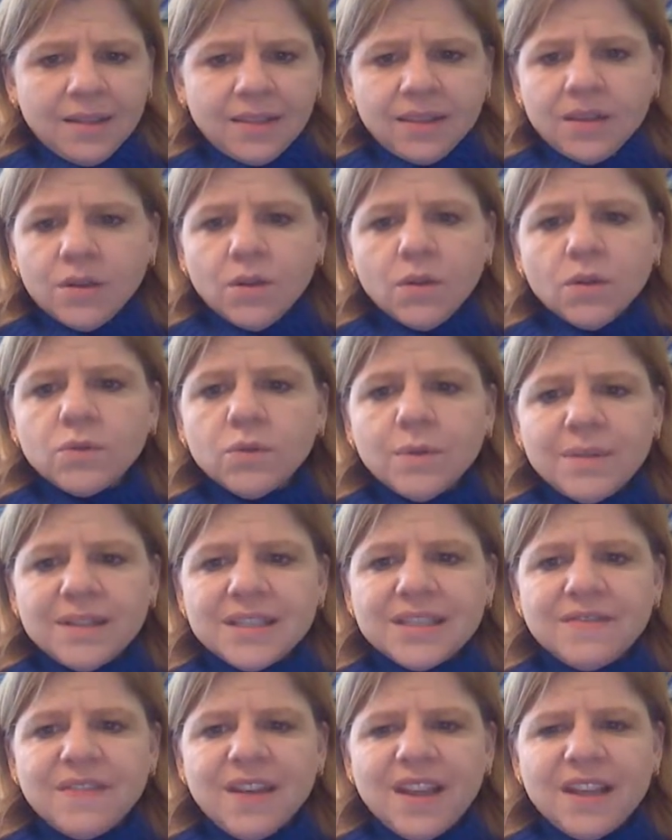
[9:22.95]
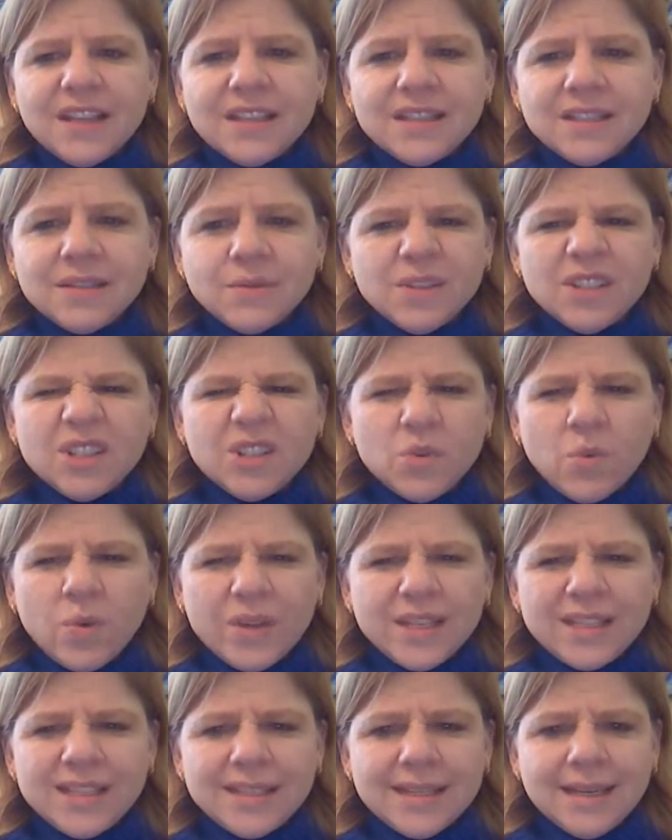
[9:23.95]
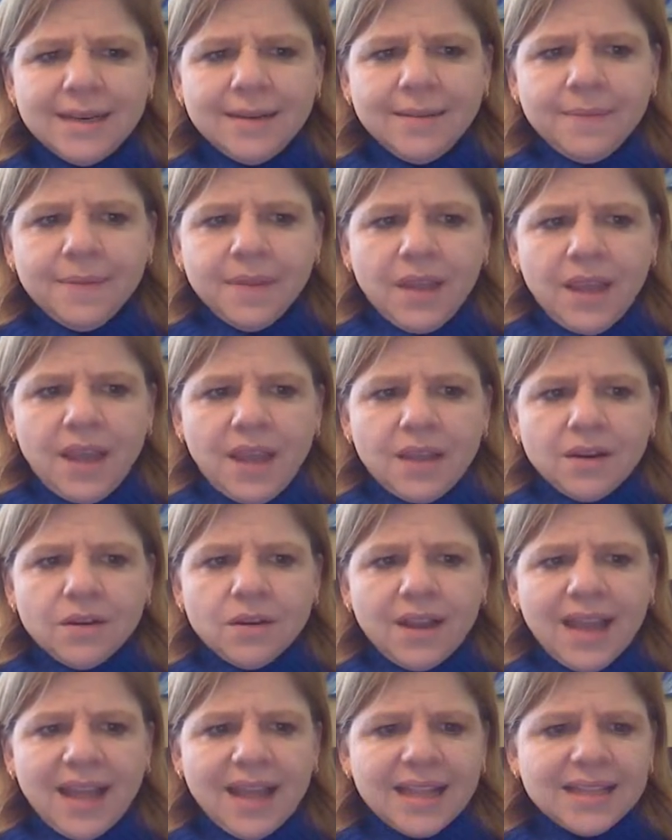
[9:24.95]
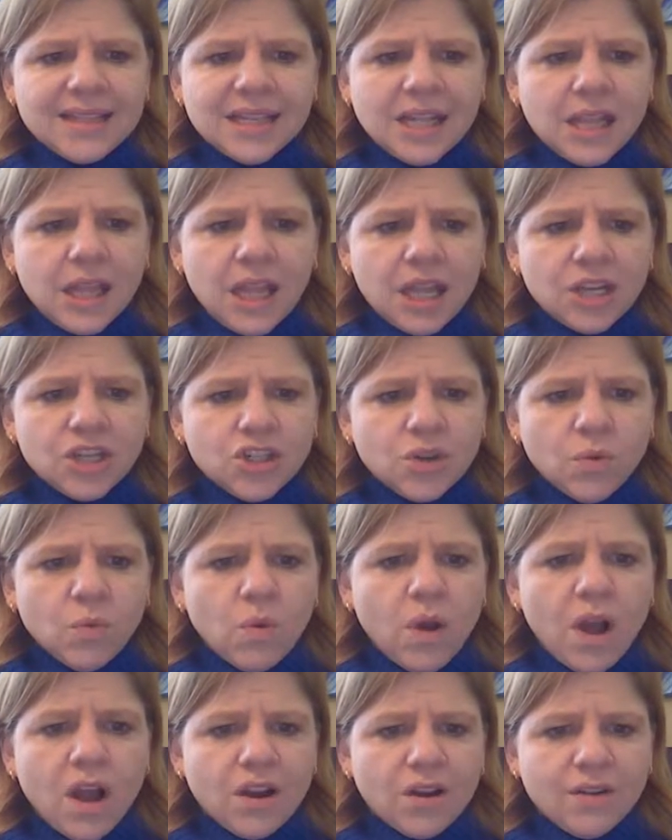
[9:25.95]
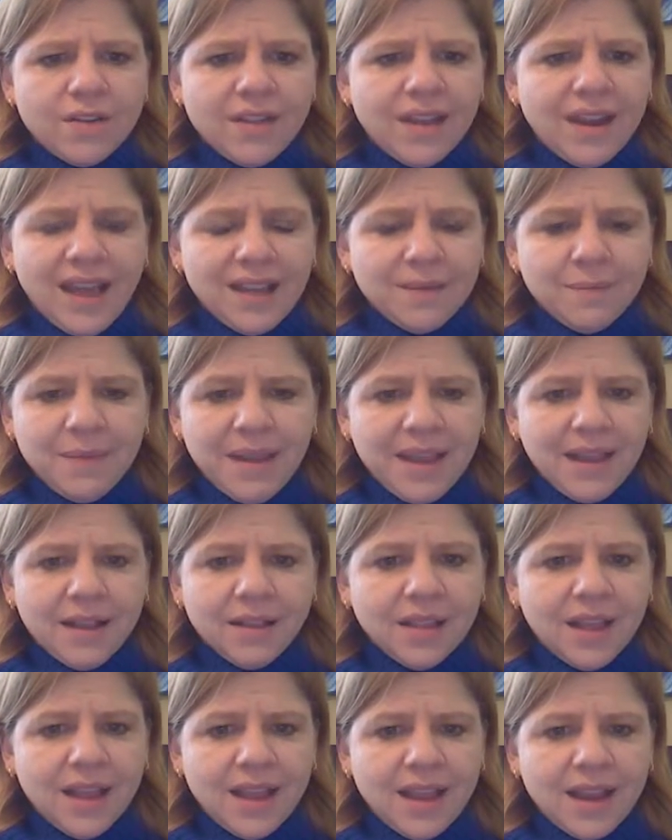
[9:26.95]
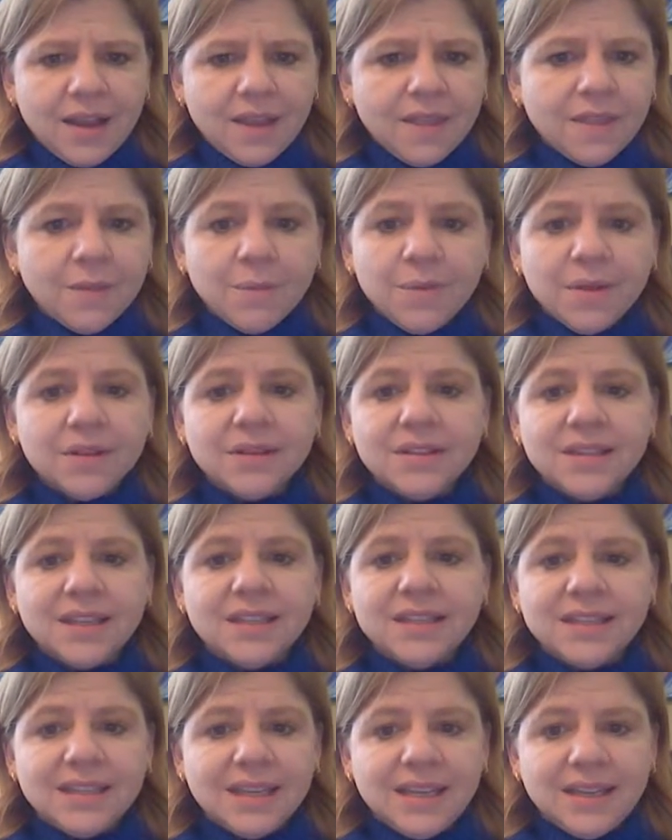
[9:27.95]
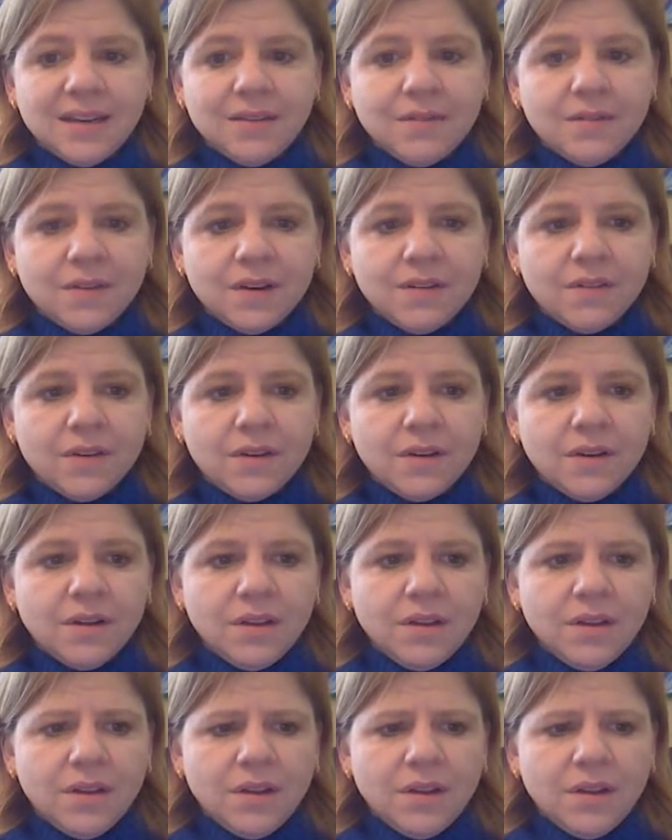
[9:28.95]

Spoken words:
The old woman's face was twisted, and her hands clutched a walker that had mail lying on the built-in seat in front of her.